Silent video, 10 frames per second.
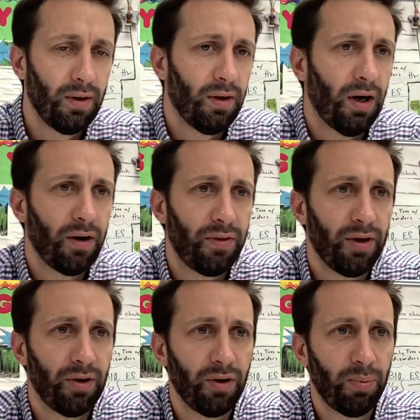Our
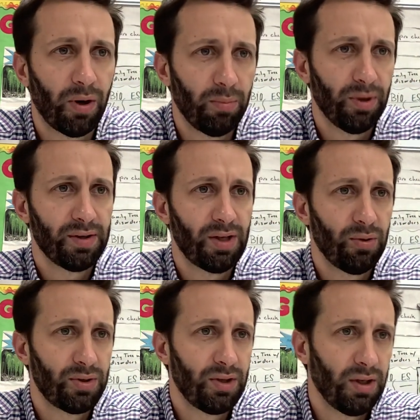theater department is
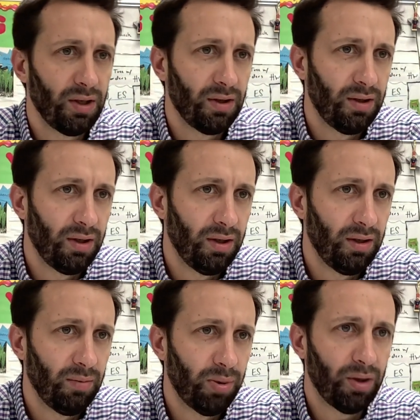hosting
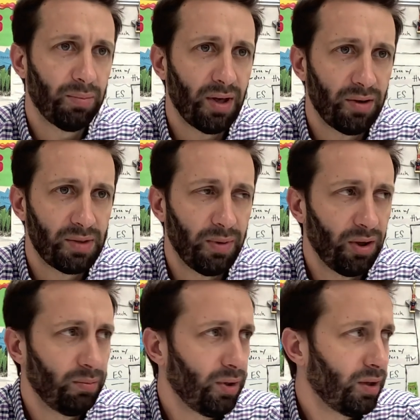the Putnam County
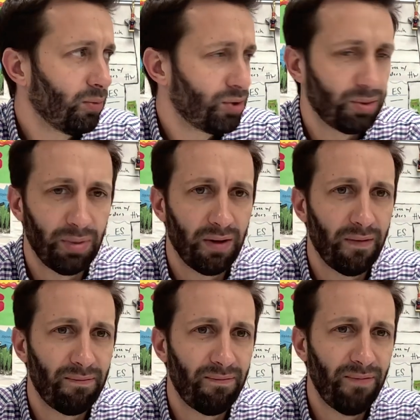Spelling Bee, which should be
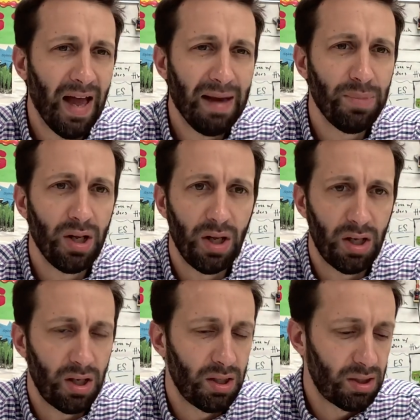
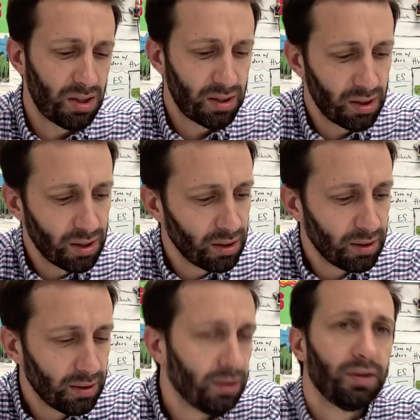fabulous.
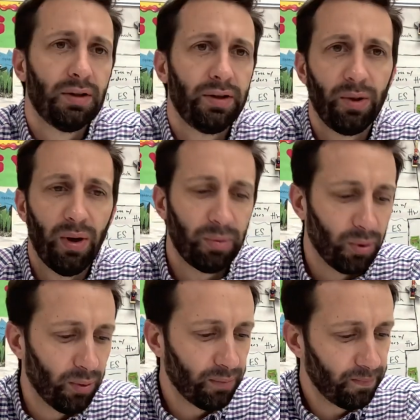No, I'm
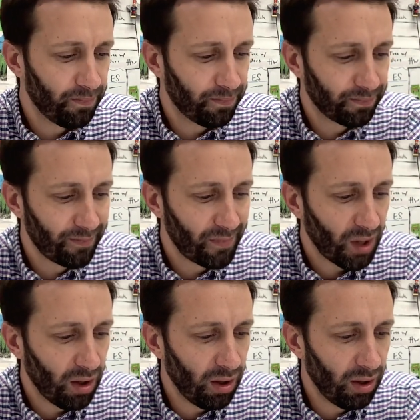going.
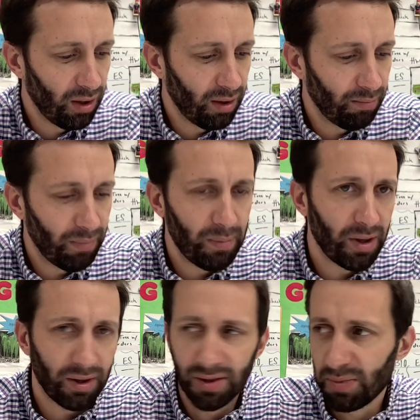Maybe
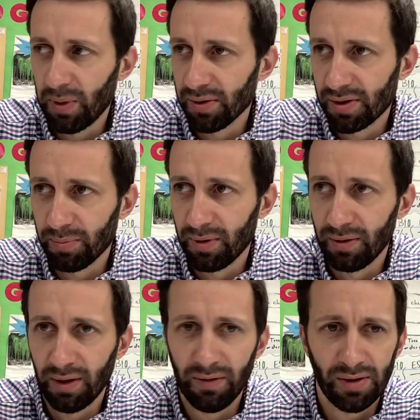I'll get to spell
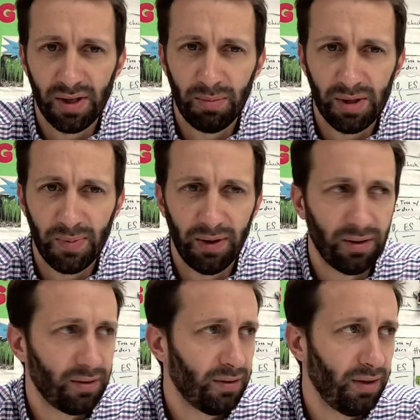something. Have y'all seen my
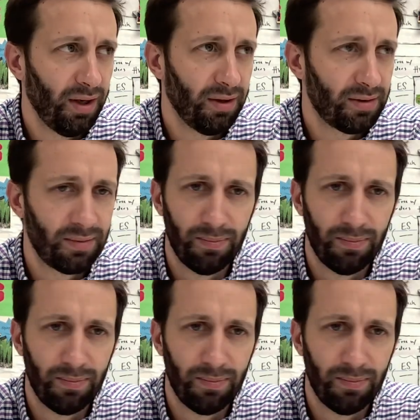spelling? It is